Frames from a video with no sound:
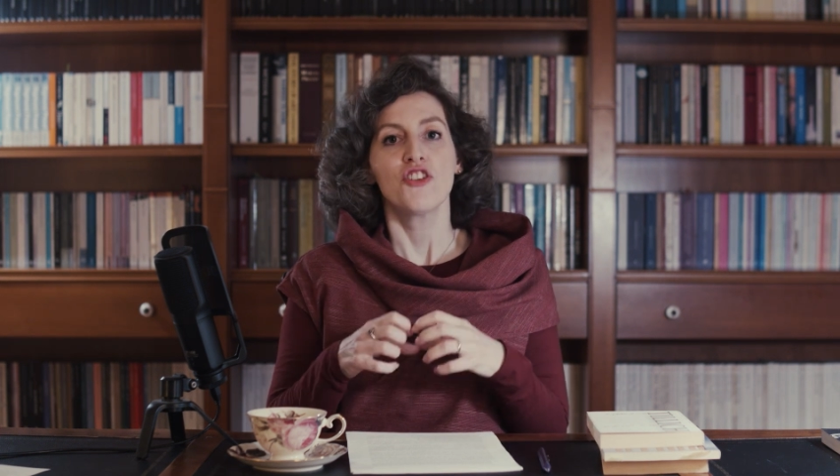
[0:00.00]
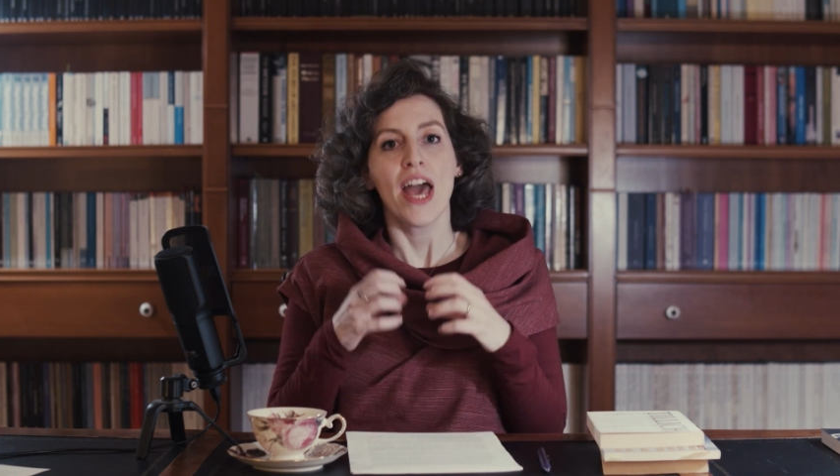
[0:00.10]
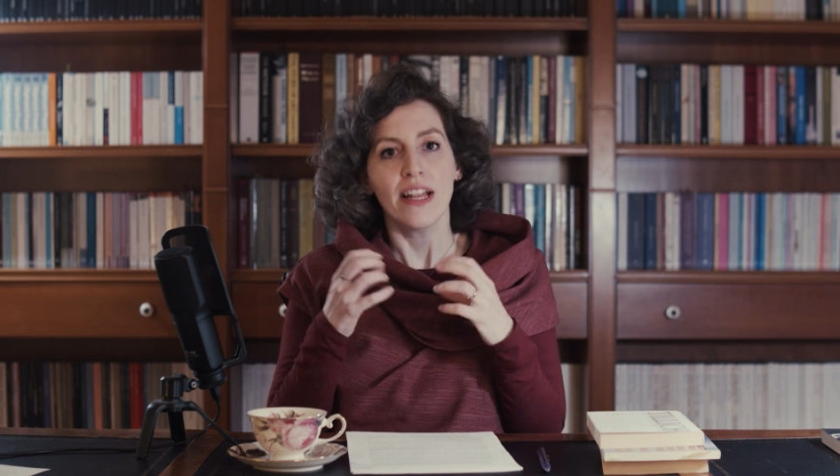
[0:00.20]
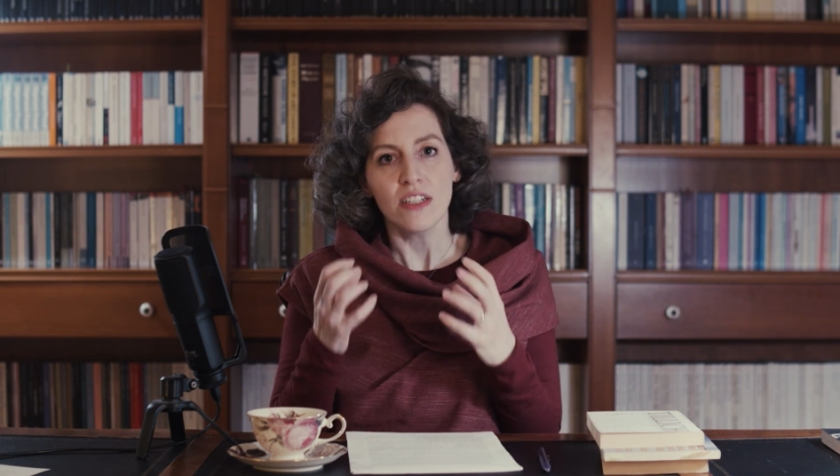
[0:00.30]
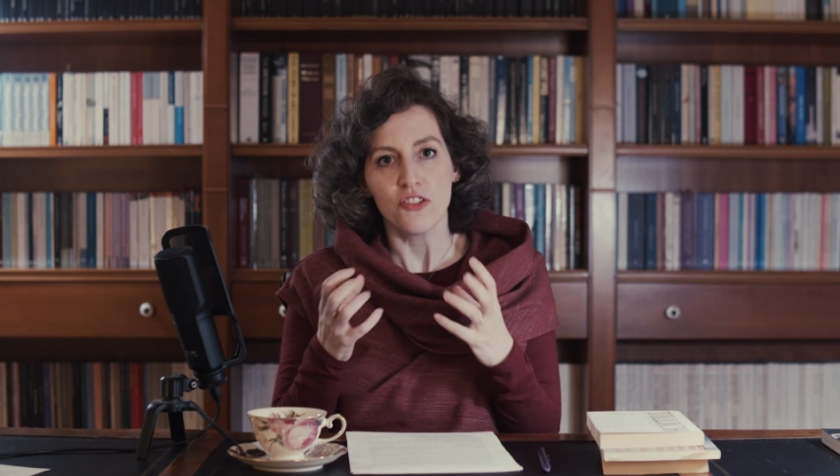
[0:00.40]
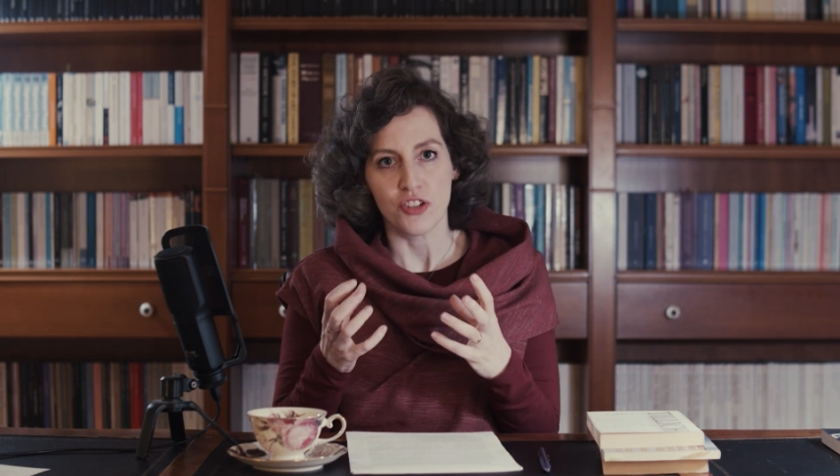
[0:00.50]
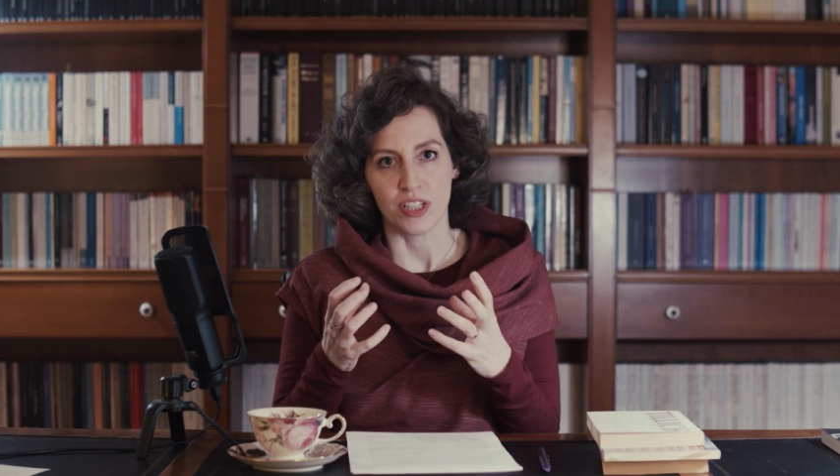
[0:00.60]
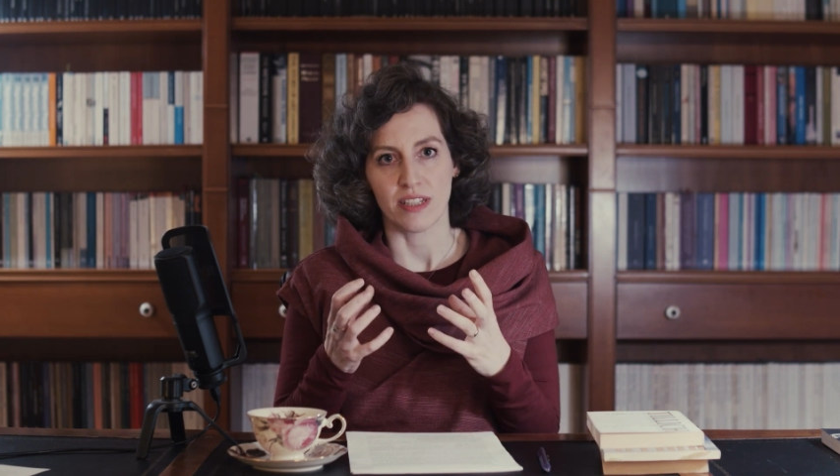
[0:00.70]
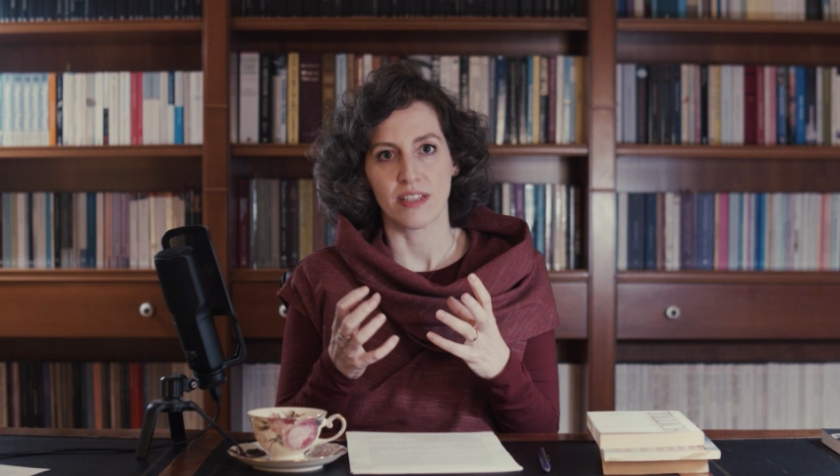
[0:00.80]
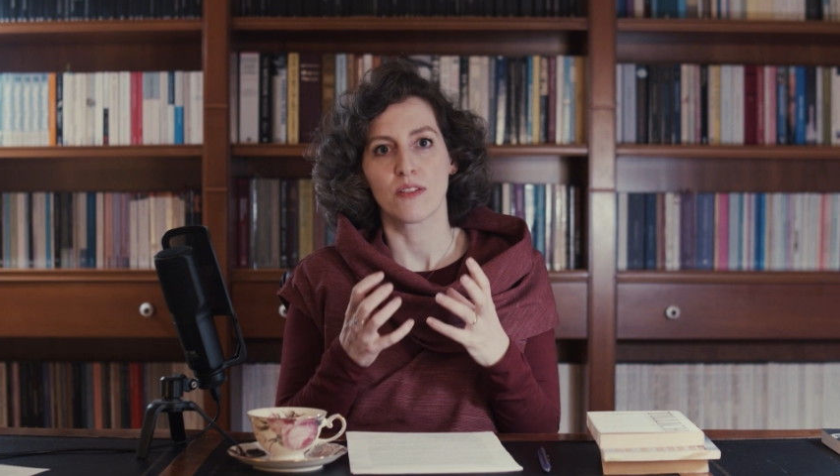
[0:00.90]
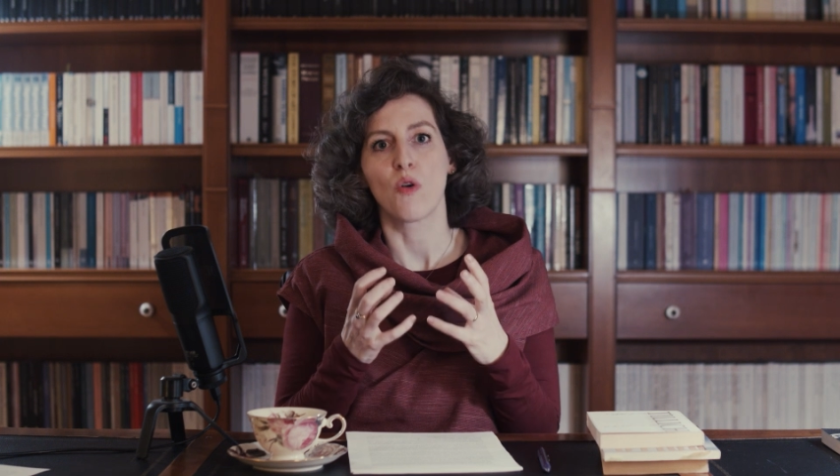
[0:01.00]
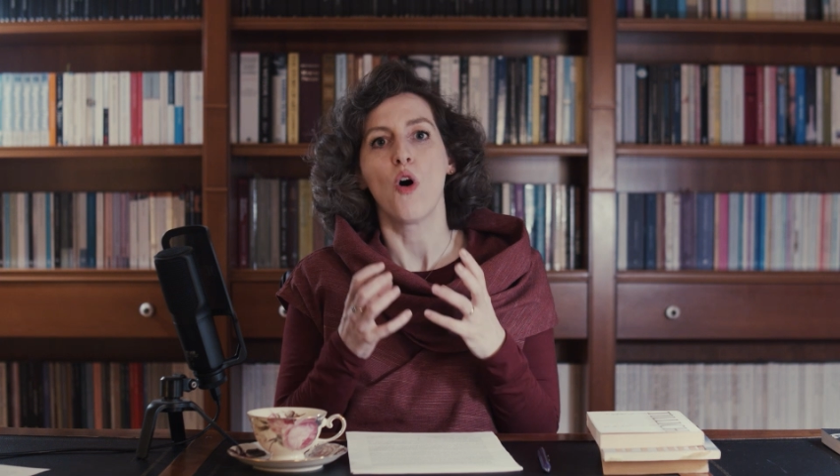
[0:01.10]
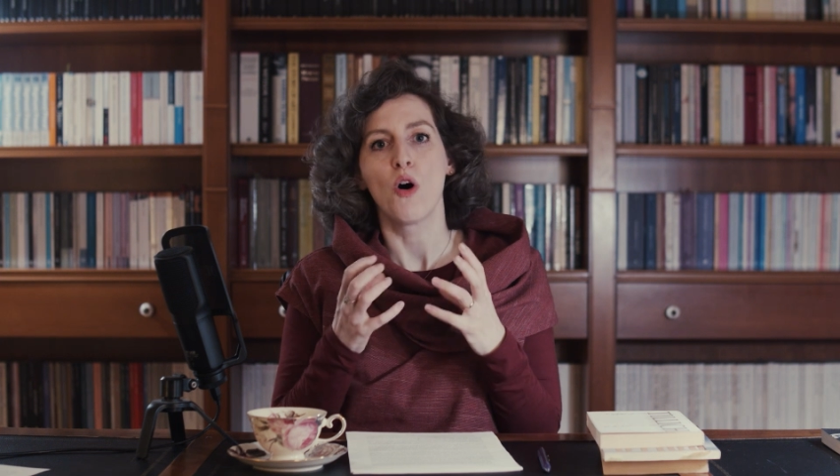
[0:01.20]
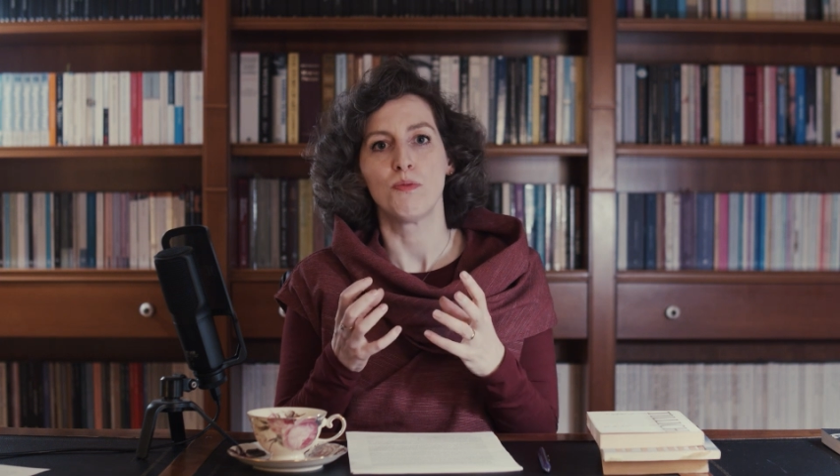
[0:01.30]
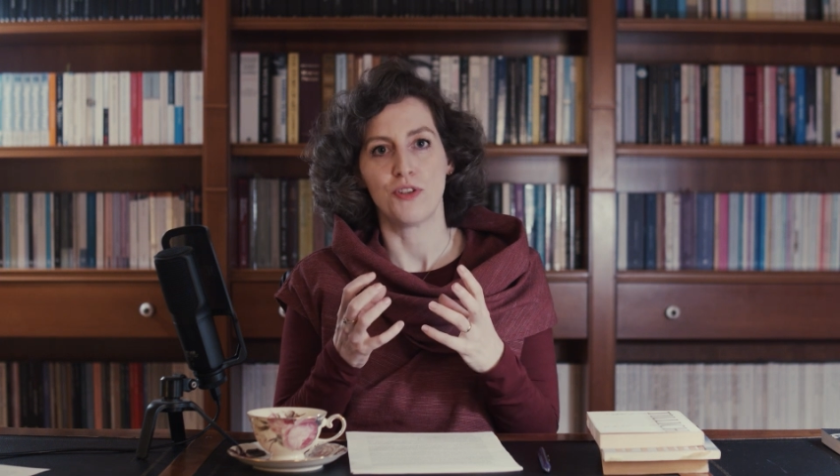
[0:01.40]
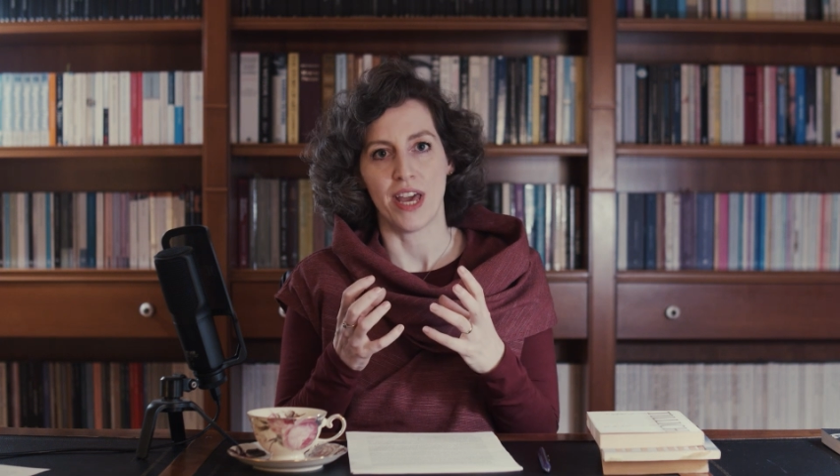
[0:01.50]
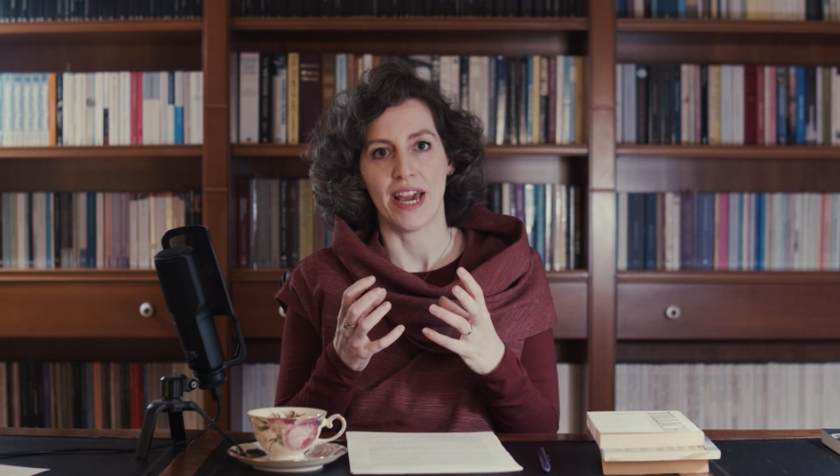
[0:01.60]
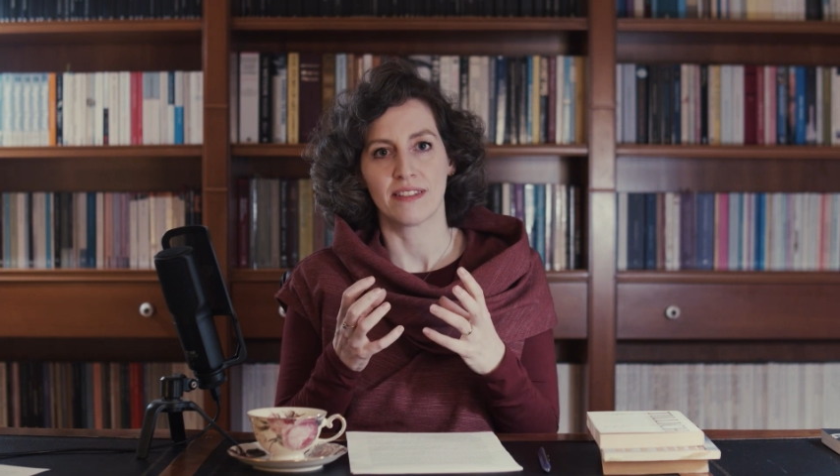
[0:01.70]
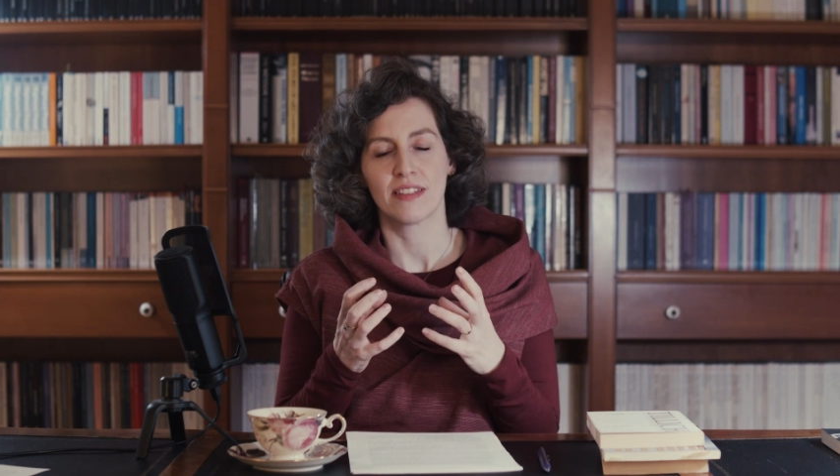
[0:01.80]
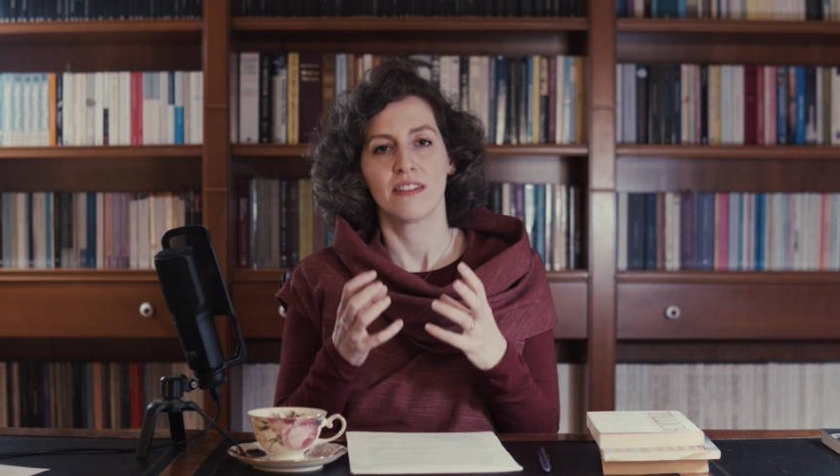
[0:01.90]
challenges the
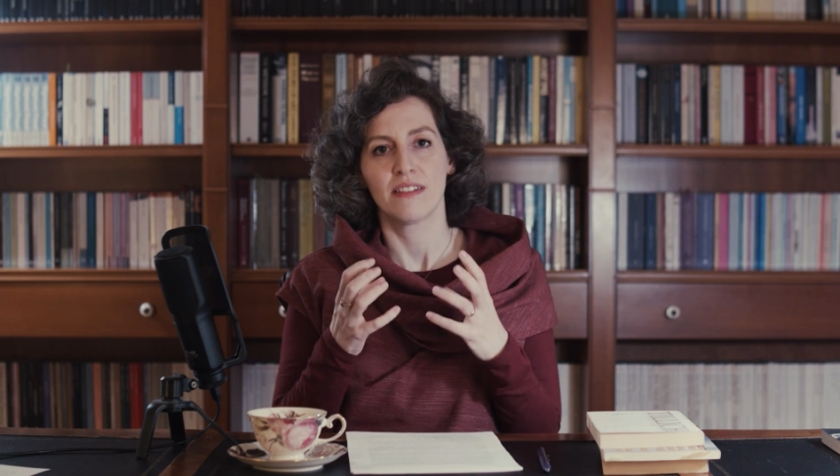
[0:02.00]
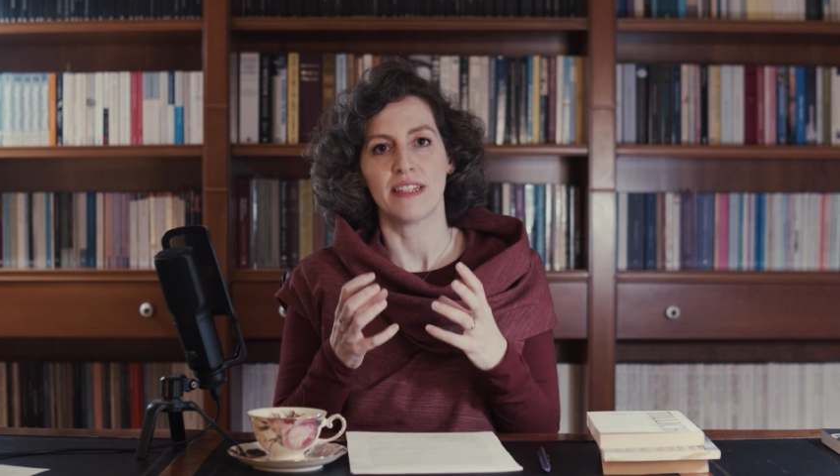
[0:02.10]
object